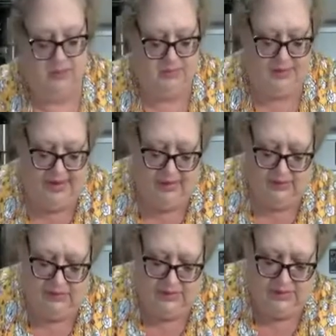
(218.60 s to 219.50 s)

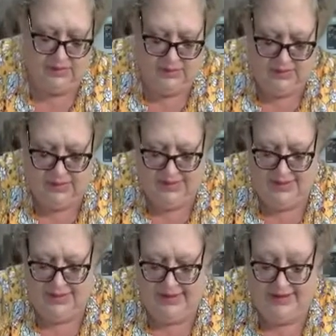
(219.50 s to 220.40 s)
brown,
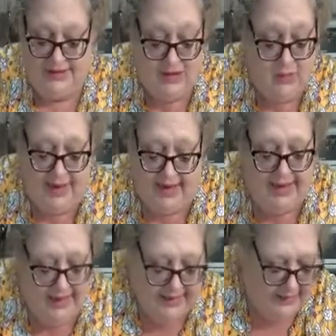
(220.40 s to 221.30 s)
it's
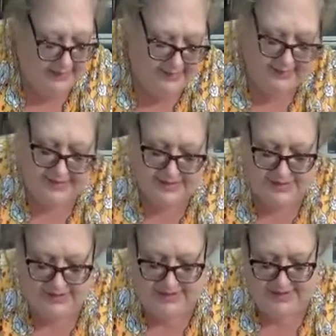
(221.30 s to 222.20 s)
okay.
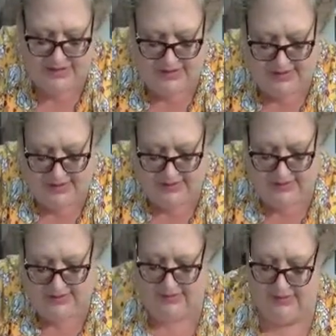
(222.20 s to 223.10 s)
Still tastes good.
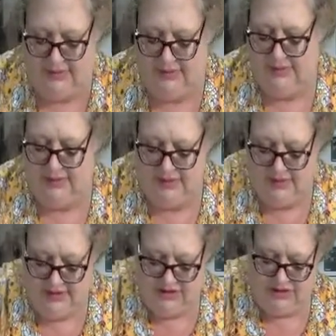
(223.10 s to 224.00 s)

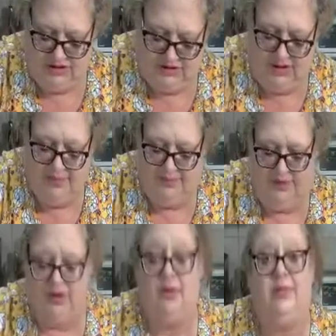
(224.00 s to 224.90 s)
It's just not, you
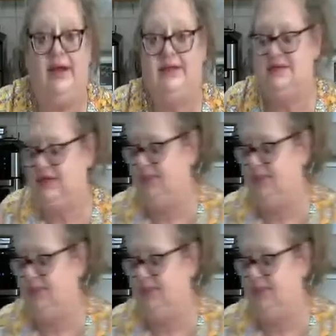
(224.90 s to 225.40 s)
know, magazine